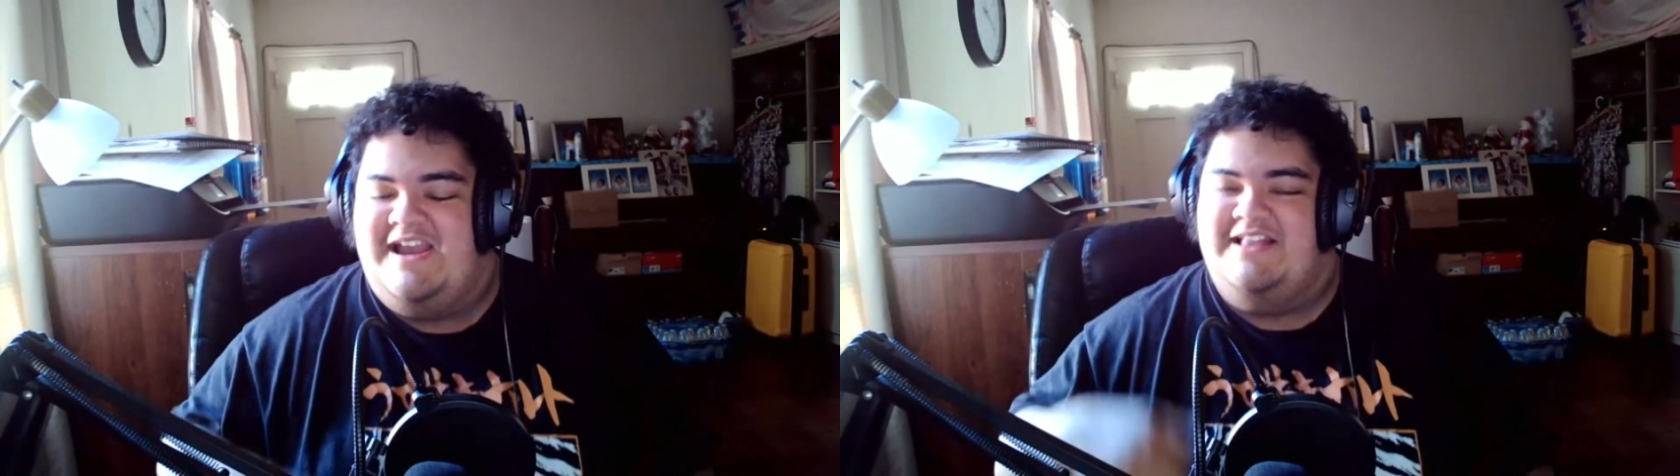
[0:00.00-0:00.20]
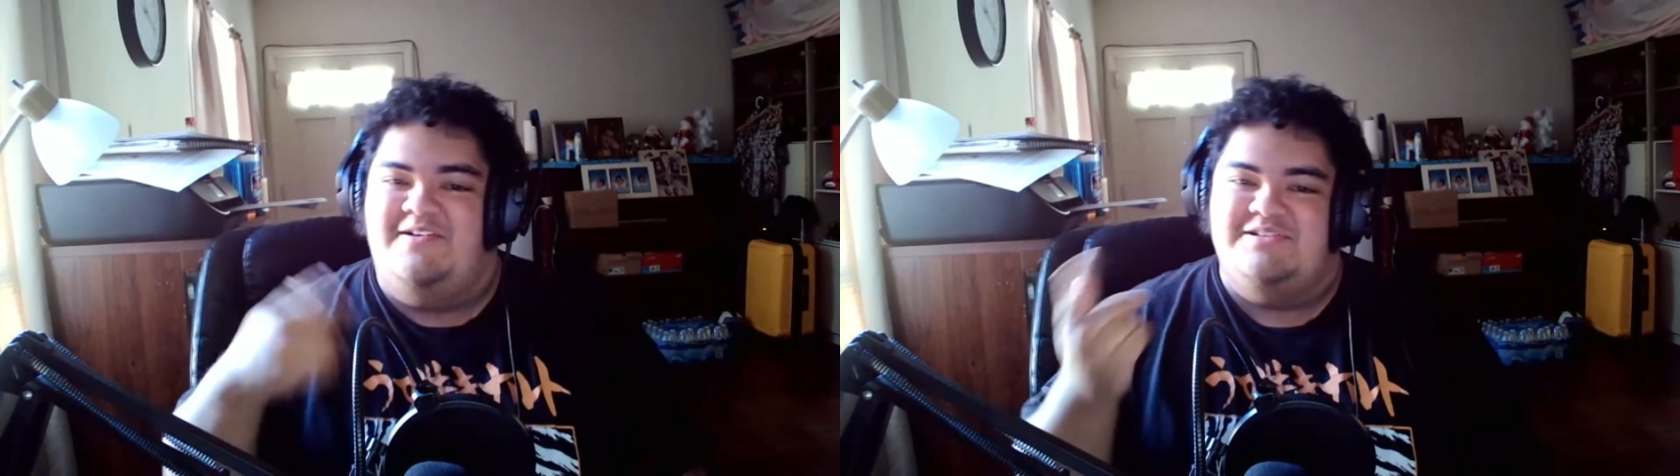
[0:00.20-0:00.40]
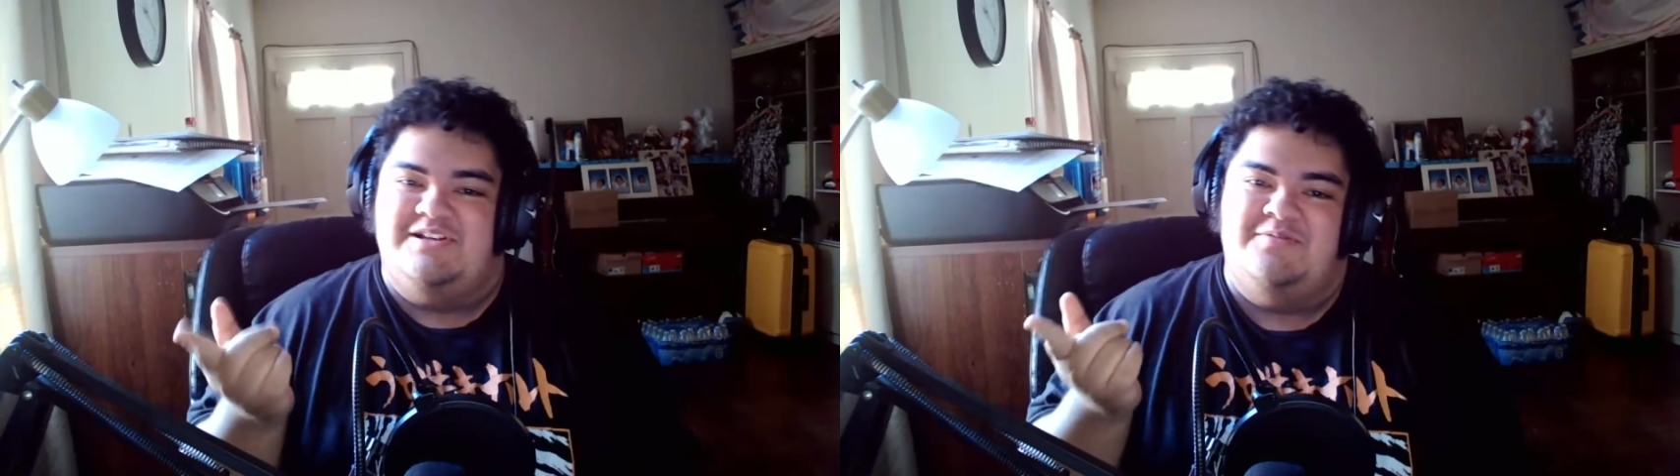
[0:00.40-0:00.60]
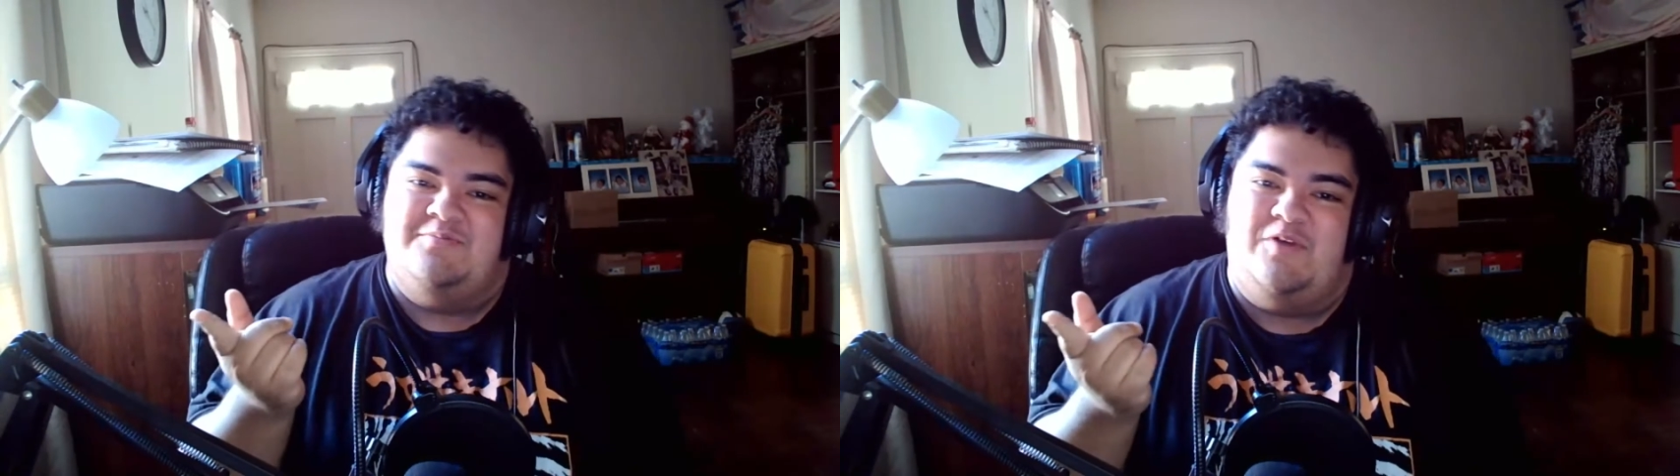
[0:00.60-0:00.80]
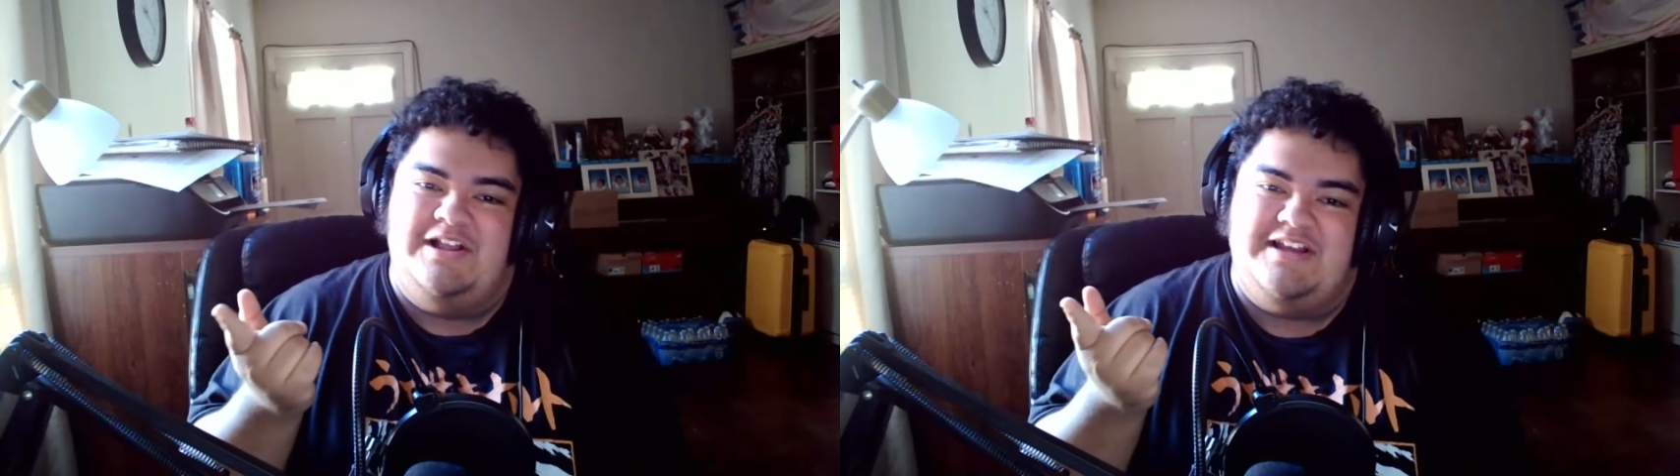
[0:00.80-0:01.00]
And also,
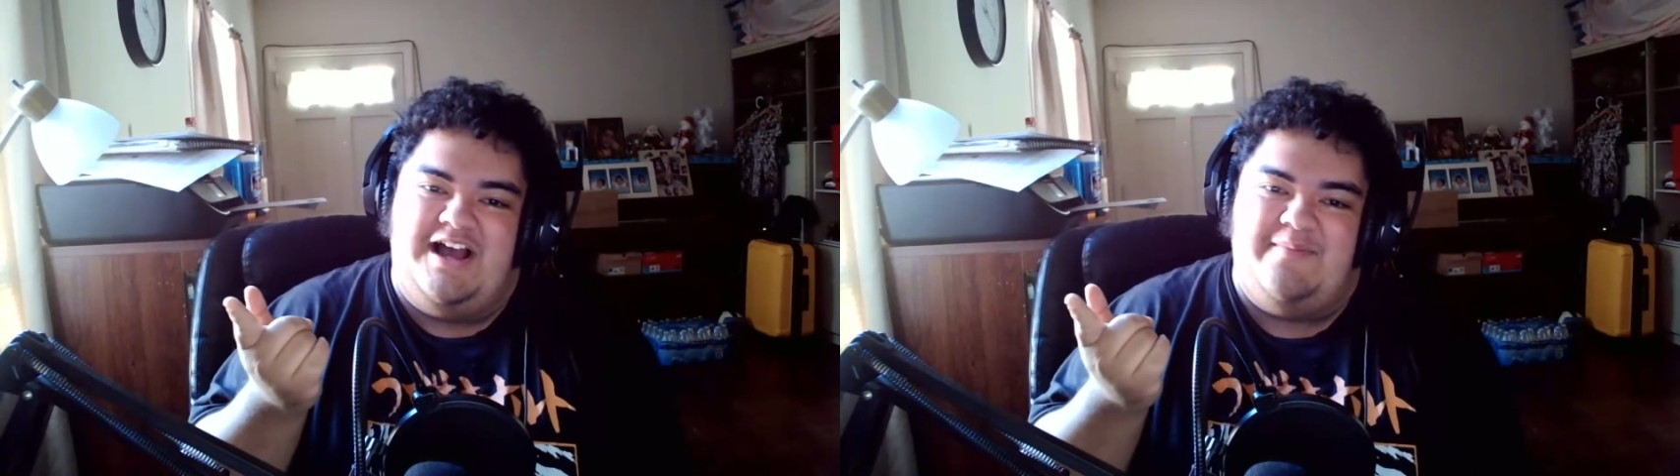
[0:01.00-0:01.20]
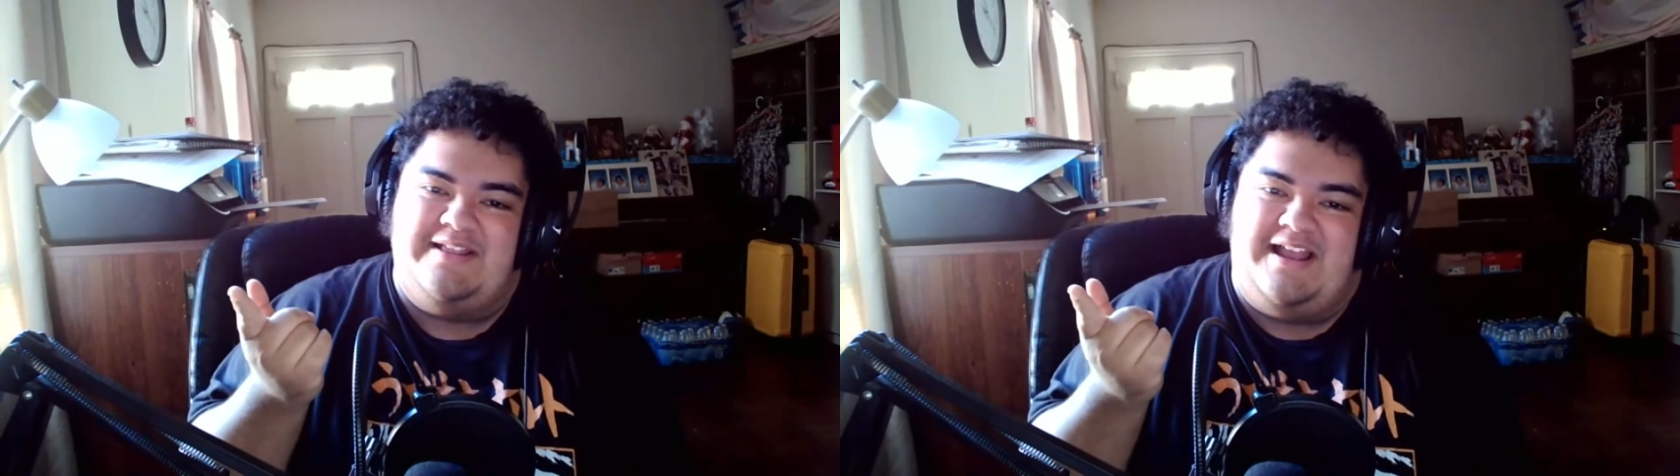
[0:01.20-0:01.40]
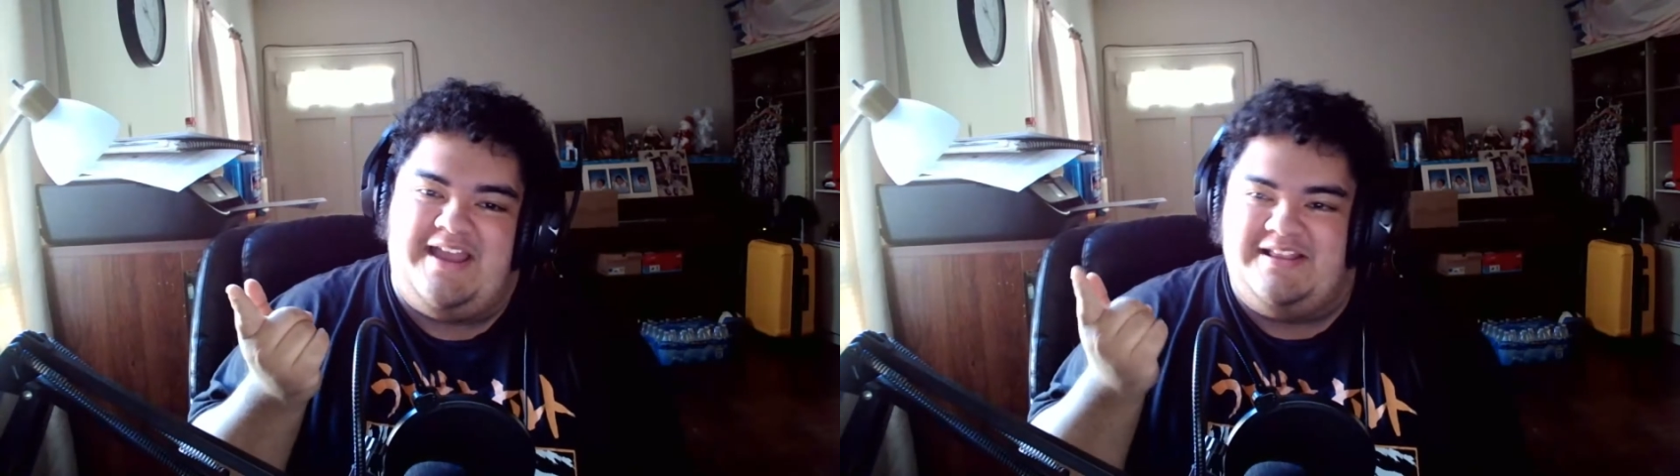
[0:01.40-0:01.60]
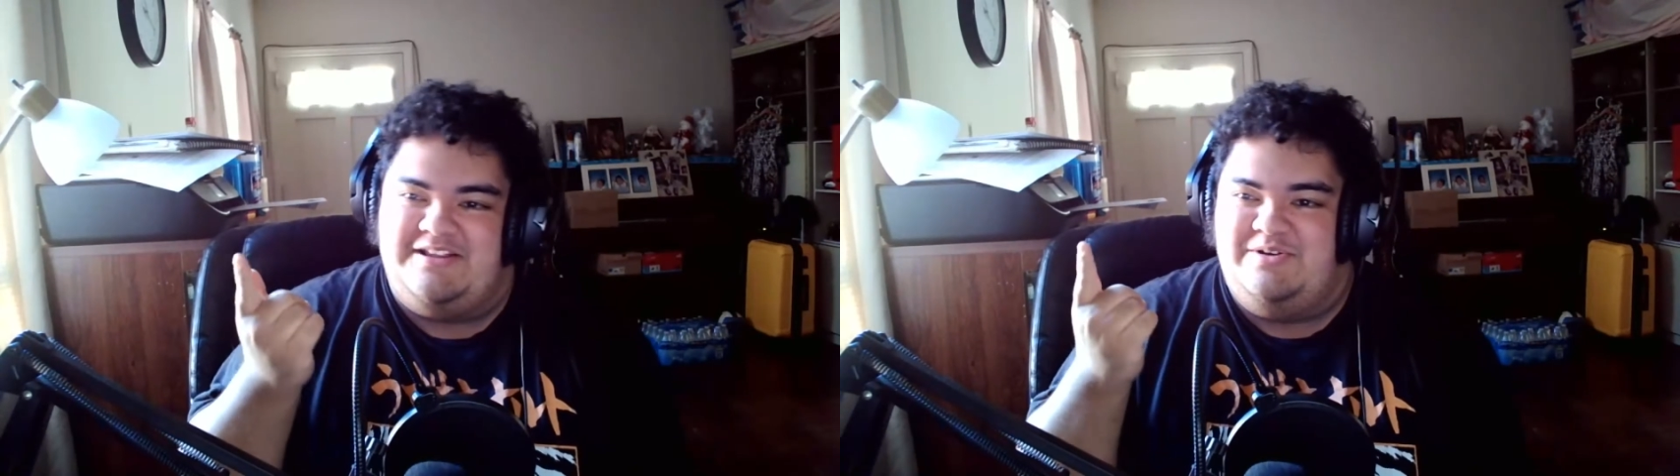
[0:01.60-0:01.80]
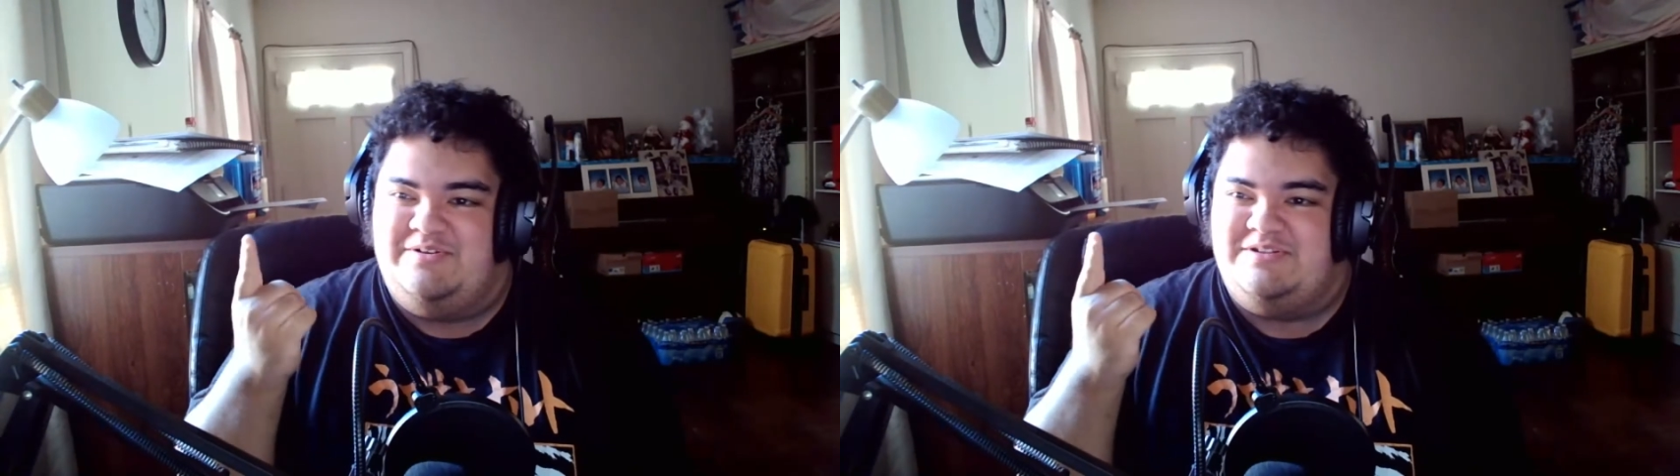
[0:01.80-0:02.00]
one comment I had to do,